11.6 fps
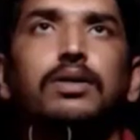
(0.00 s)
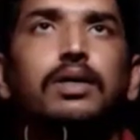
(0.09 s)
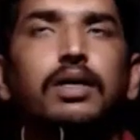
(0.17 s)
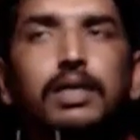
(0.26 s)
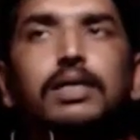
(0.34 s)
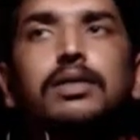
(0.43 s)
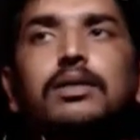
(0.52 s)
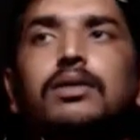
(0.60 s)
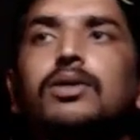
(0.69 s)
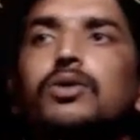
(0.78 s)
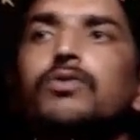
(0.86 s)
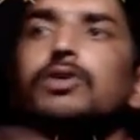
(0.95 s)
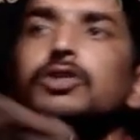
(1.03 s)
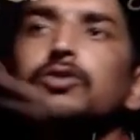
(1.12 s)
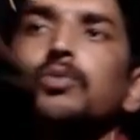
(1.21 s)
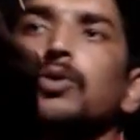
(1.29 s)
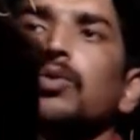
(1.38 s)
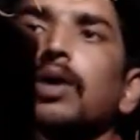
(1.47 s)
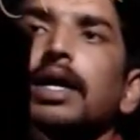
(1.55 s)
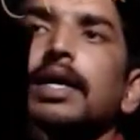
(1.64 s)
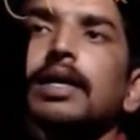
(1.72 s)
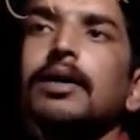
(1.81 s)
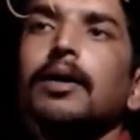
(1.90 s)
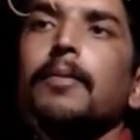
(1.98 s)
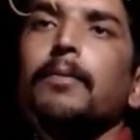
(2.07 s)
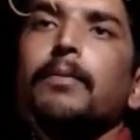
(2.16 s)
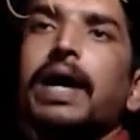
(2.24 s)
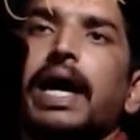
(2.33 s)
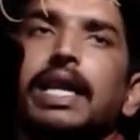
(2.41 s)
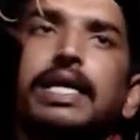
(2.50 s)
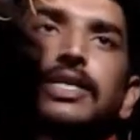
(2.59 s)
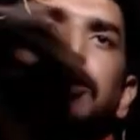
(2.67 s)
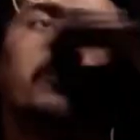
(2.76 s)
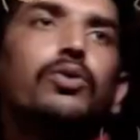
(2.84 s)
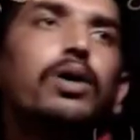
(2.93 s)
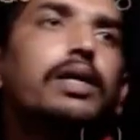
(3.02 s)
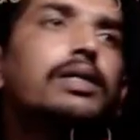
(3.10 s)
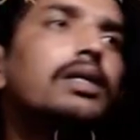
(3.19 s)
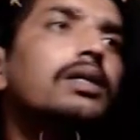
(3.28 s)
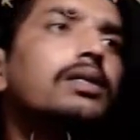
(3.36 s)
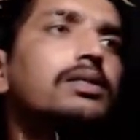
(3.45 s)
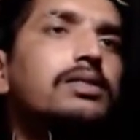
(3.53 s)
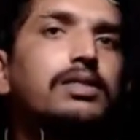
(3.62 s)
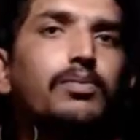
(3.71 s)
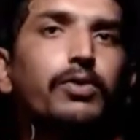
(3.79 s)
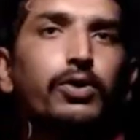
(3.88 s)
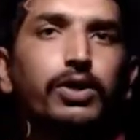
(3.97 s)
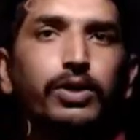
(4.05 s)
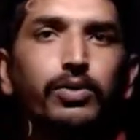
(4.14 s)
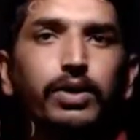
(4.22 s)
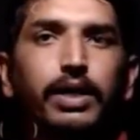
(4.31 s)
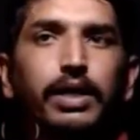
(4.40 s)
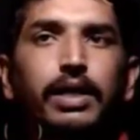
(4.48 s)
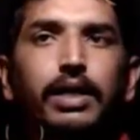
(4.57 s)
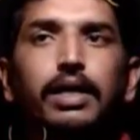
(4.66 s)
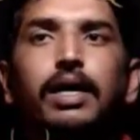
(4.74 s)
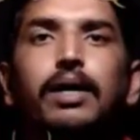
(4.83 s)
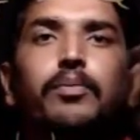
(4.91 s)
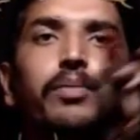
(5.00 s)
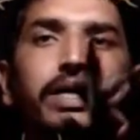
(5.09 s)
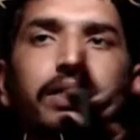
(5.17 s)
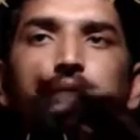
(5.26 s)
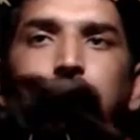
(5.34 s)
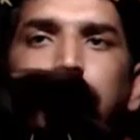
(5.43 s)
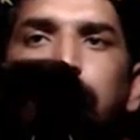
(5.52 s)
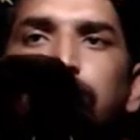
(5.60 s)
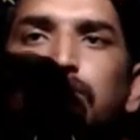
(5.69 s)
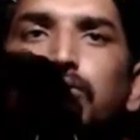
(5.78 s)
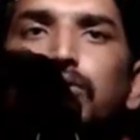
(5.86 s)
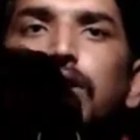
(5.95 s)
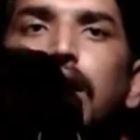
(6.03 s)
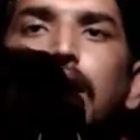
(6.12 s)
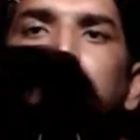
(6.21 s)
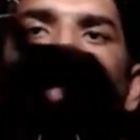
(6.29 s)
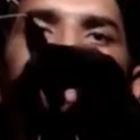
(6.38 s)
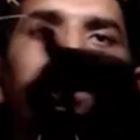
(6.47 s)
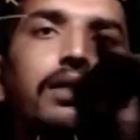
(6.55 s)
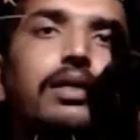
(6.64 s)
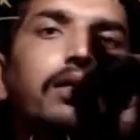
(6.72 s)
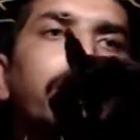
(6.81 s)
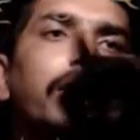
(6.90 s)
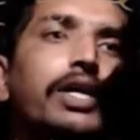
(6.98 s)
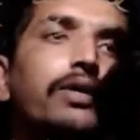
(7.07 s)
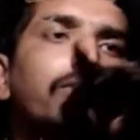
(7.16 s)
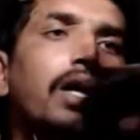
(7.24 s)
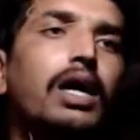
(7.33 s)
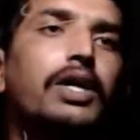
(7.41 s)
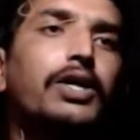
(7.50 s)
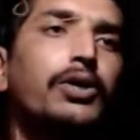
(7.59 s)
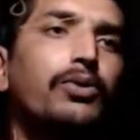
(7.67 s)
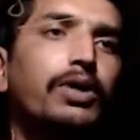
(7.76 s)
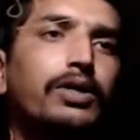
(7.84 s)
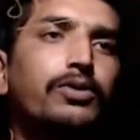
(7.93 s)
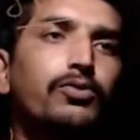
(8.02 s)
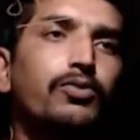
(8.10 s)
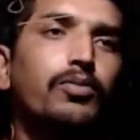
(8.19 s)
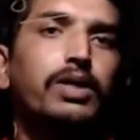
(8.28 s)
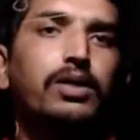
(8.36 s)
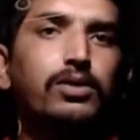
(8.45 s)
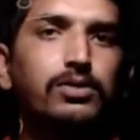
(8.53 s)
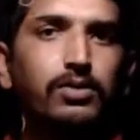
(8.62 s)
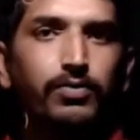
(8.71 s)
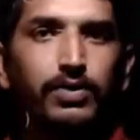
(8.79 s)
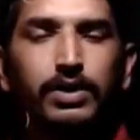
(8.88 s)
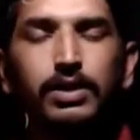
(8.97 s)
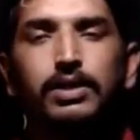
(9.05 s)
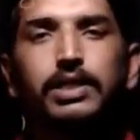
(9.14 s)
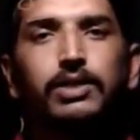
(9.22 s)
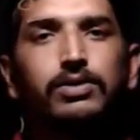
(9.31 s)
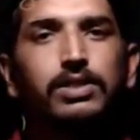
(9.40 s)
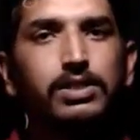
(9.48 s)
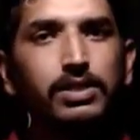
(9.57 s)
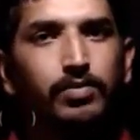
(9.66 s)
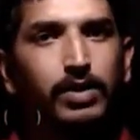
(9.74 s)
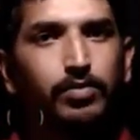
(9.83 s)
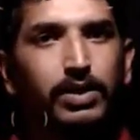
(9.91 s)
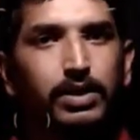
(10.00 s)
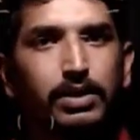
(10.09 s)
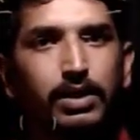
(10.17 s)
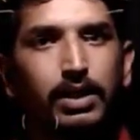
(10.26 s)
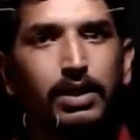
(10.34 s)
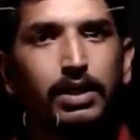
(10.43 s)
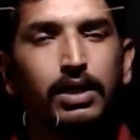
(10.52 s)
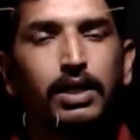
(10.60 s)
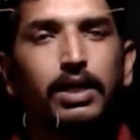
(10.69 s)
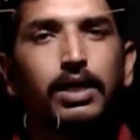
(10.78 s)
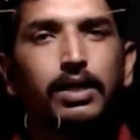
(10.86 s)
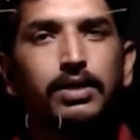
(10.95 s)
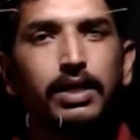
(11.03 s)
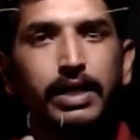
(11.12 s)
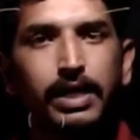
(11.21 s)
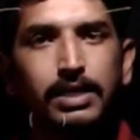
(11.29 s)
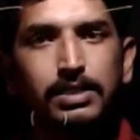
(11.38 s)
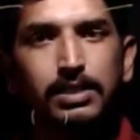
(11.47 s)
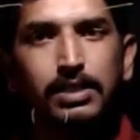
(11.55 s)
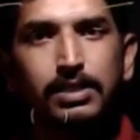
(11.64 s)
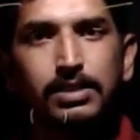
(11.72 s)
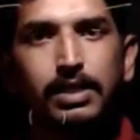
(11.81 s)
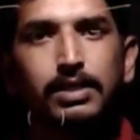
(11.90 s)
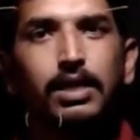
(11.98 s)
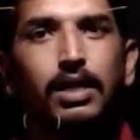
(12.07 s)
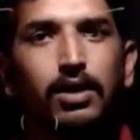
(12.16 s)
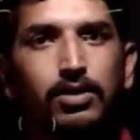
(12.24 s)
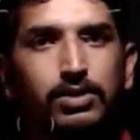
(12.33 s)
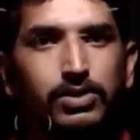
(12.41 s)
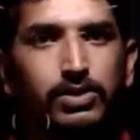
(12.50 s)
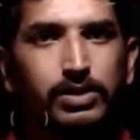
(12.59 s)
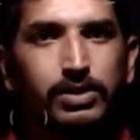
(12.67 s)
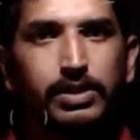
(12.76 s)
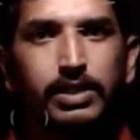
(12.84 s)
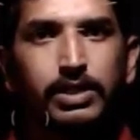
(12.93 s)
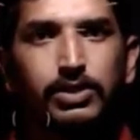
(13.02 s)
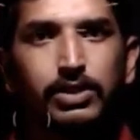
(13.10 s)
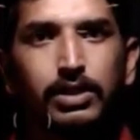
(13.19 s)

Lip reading: Here we should provide palliative and the supportive care, but we should not give the curative, because of here you just remember that the cancer is at the last stage.